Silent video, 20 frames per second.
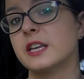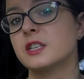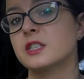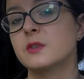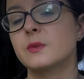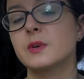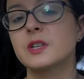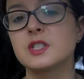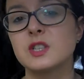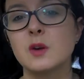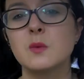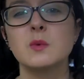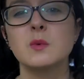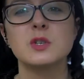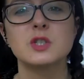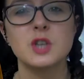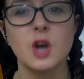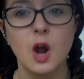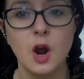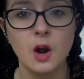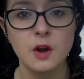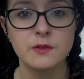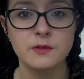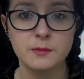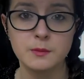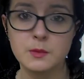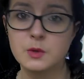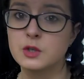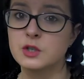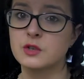So I don't want to
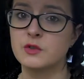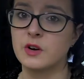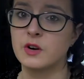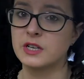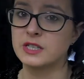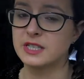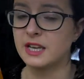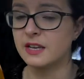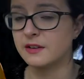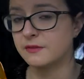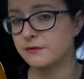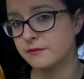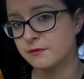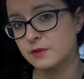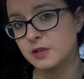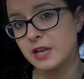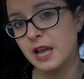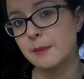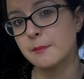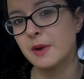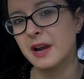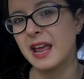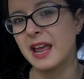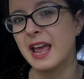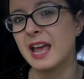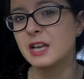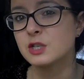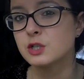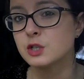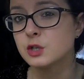over moisturise it and get my
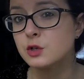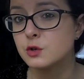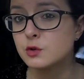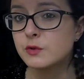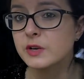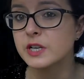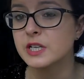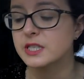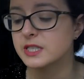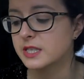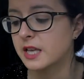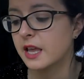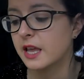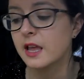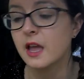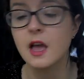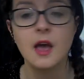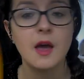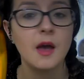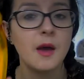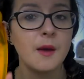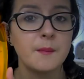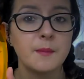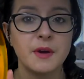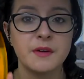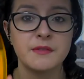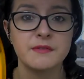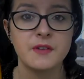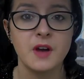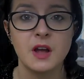hair too greasy.
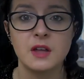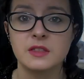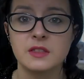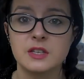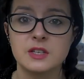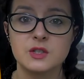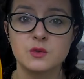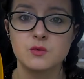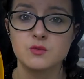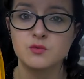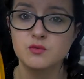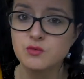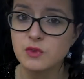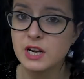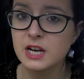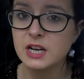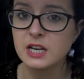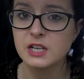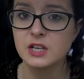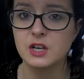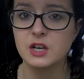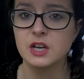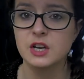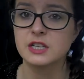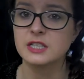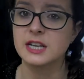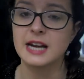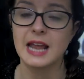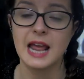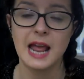But I find these are really
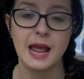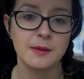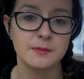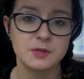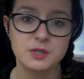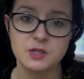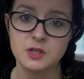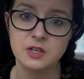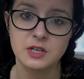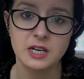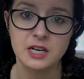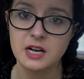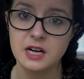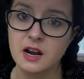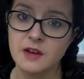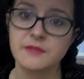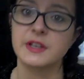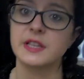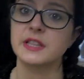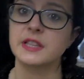good and absolutely loving